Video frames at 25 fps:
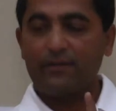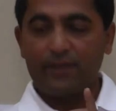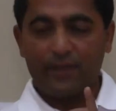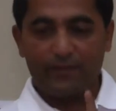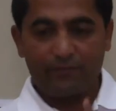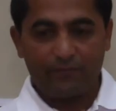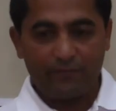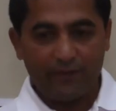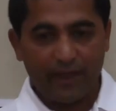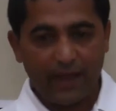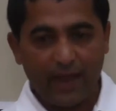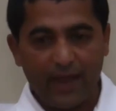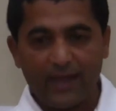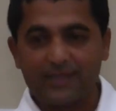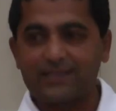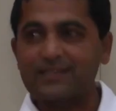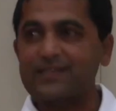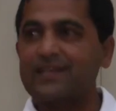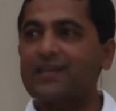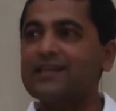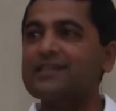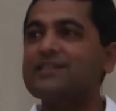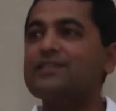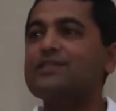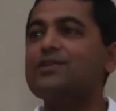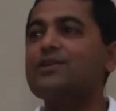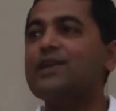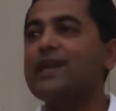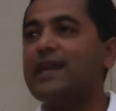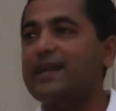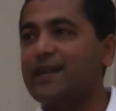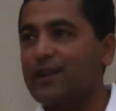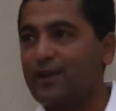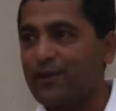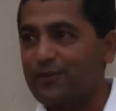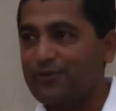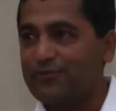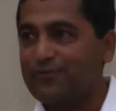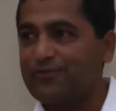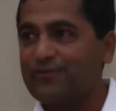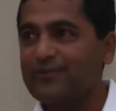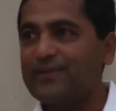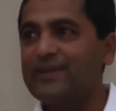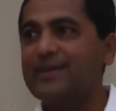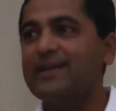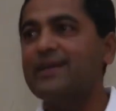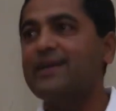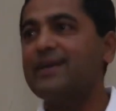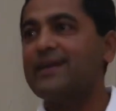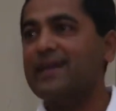If he asks us to get off,
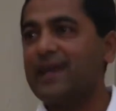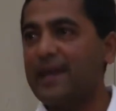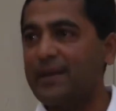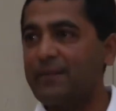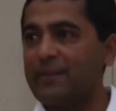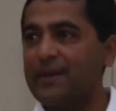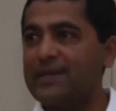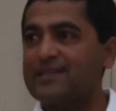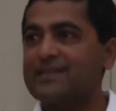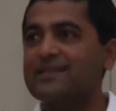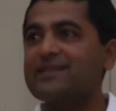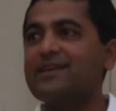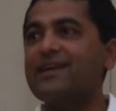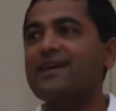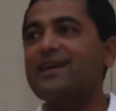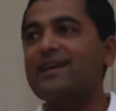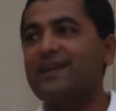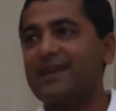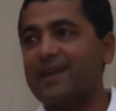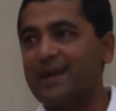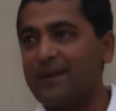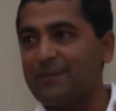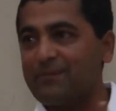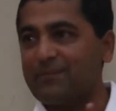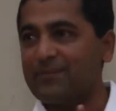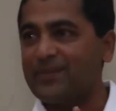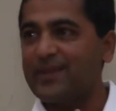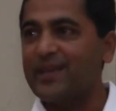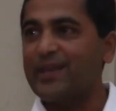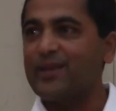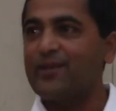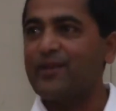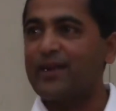time has come,